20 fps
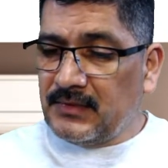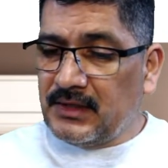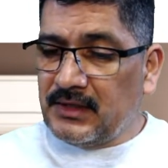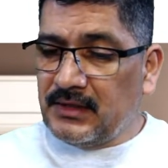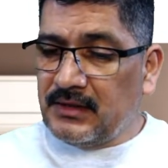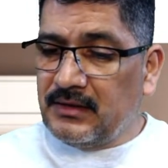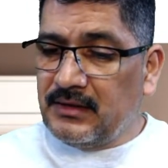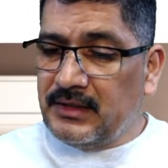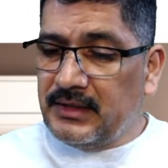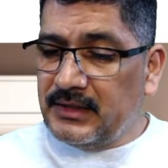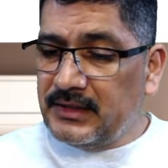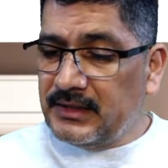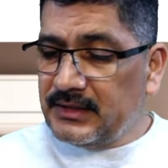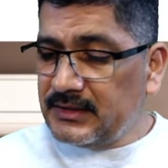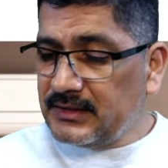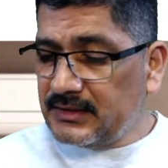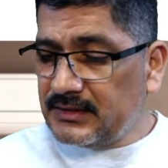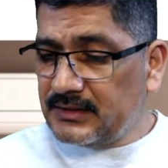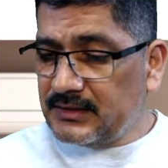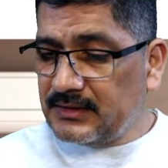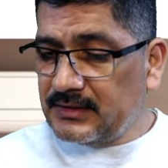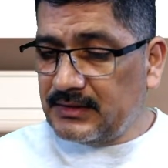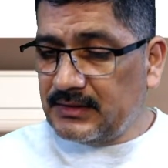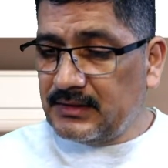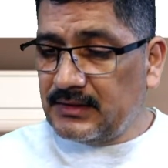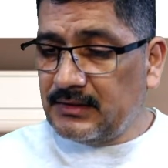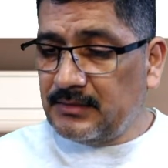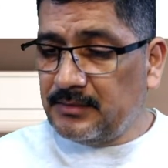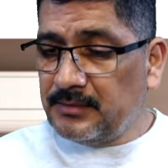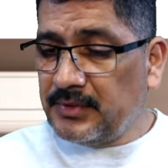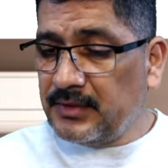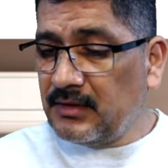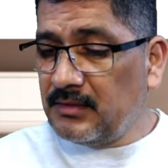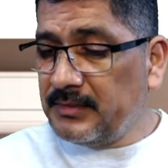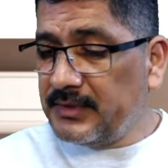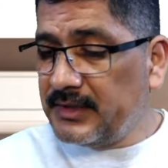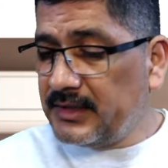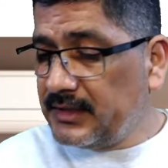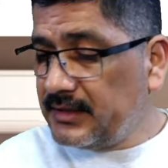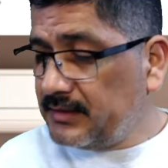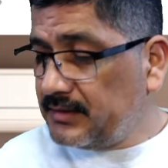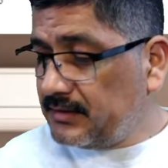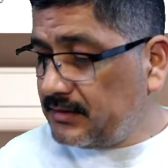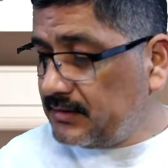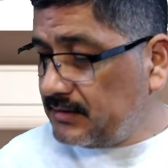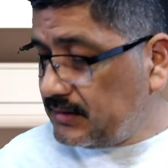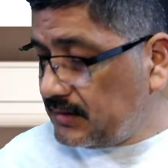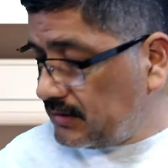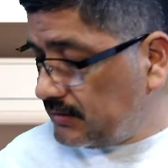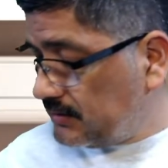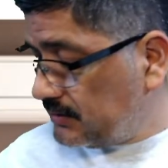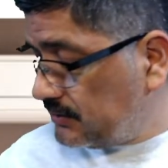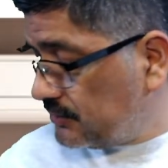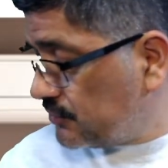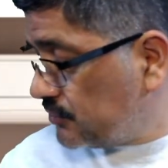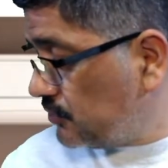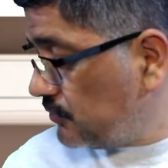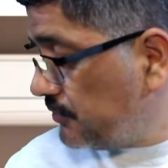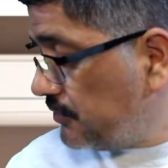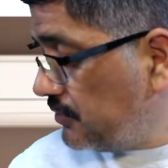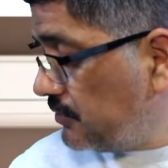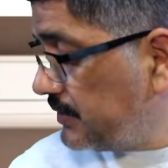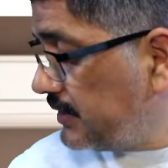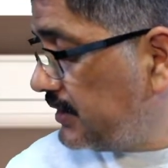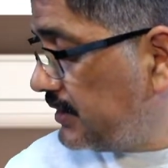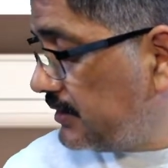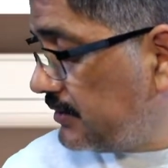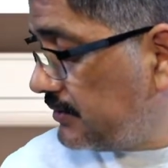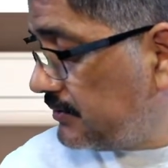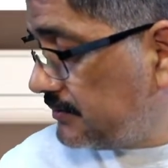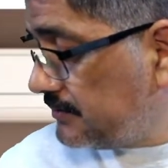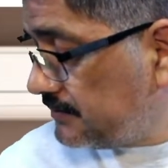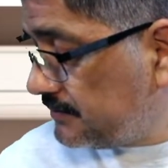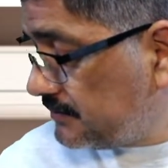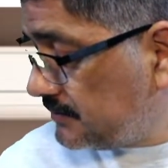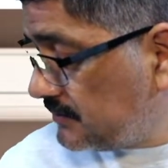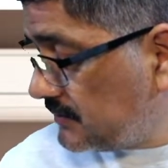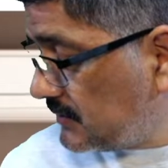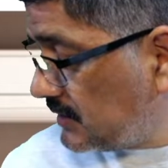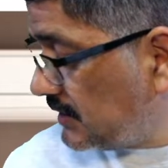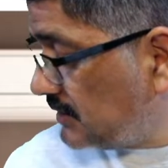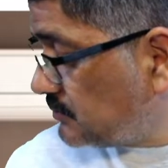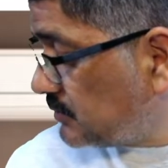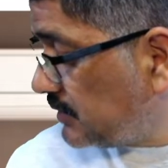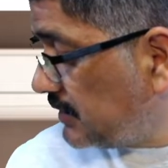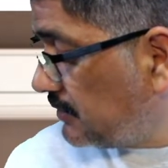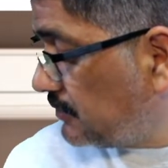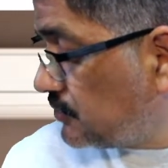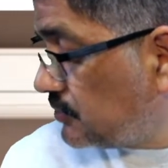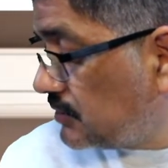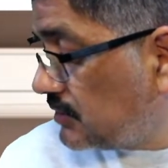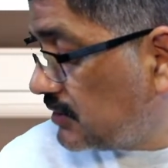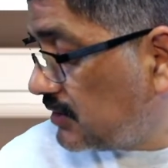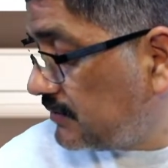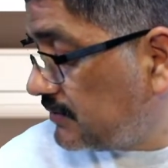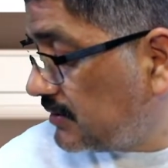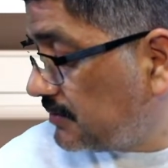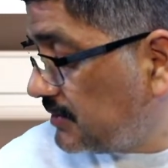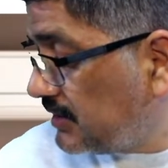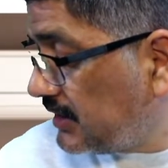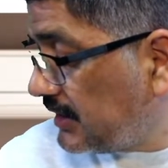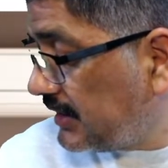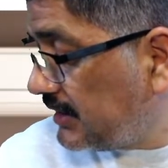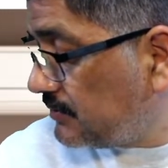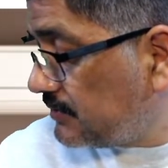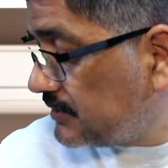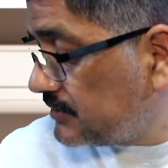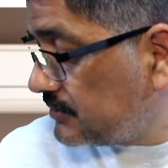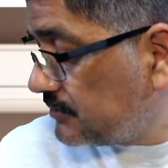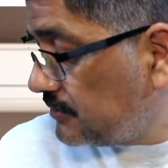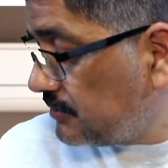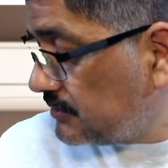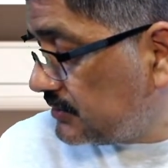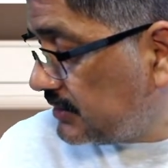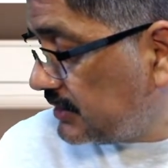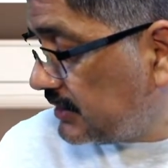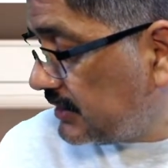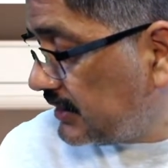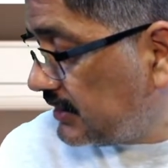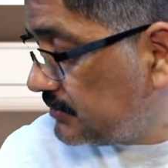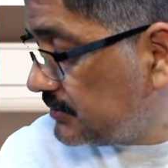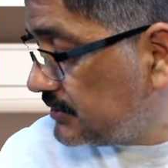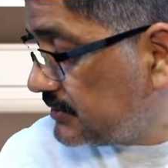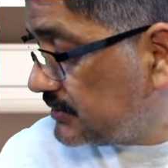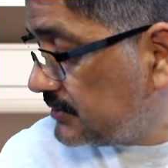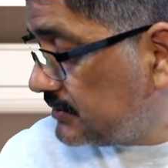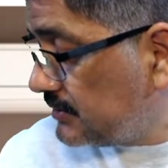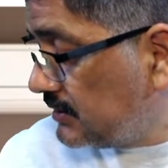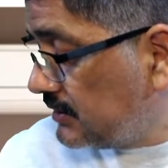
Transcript: This permit that I'm going to show you right now, I'm trying to cover up the address so you don't see the address,